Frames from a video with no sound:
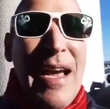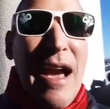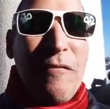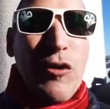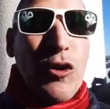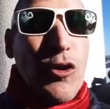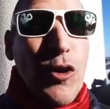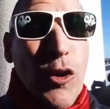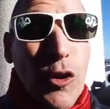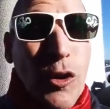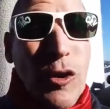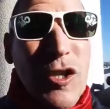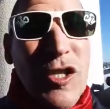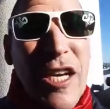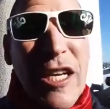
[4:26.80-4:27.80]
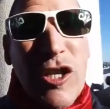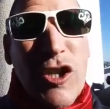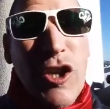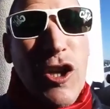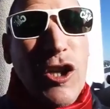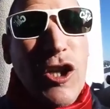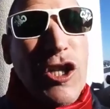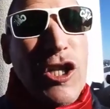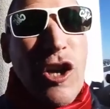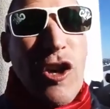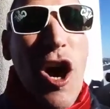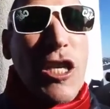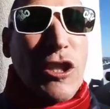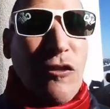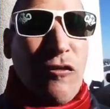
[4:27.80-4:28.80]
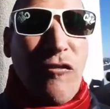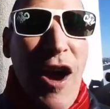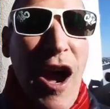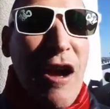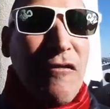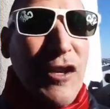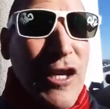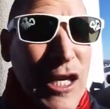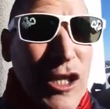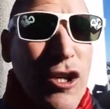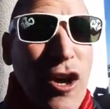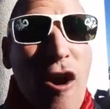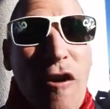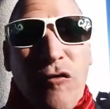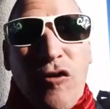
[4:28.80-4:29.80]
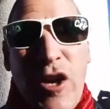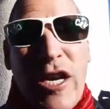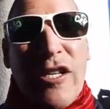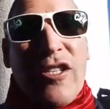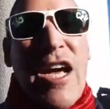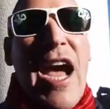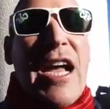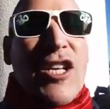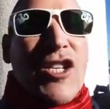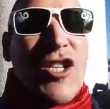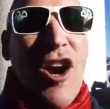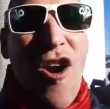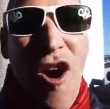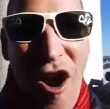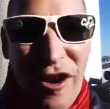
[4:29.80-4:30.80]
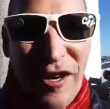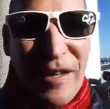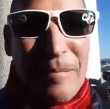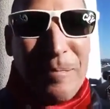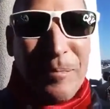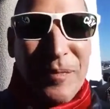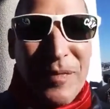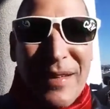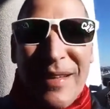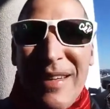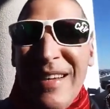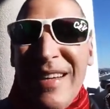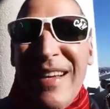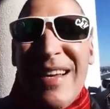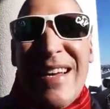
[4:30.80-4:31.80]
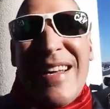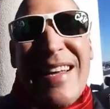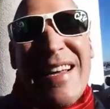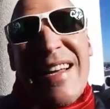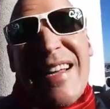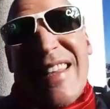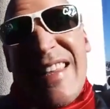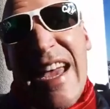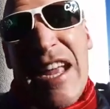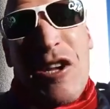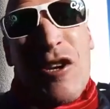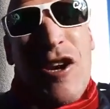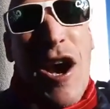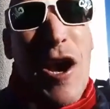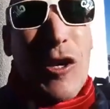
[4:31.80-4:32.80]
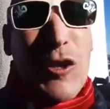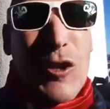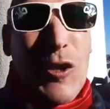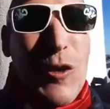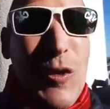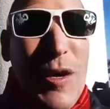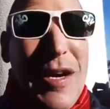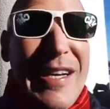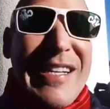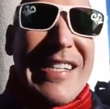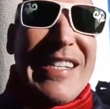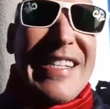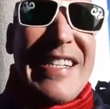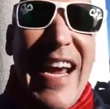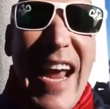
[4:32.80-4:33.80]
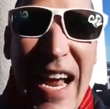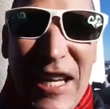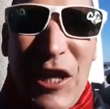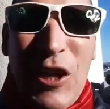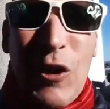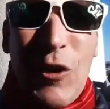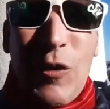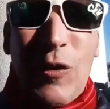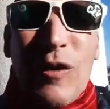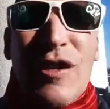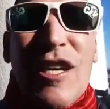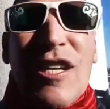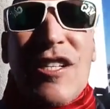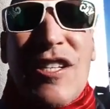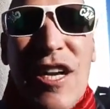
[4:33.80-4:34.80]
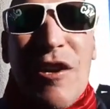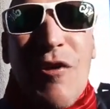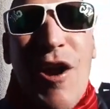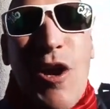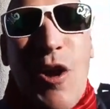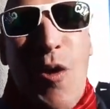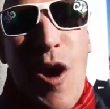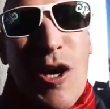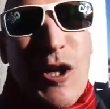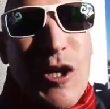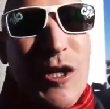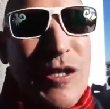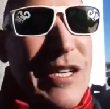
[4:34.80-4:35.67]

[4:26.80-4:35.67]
you Google searched the last 5 years of trends and so on? Then you go to ZQ, the zero quotient. And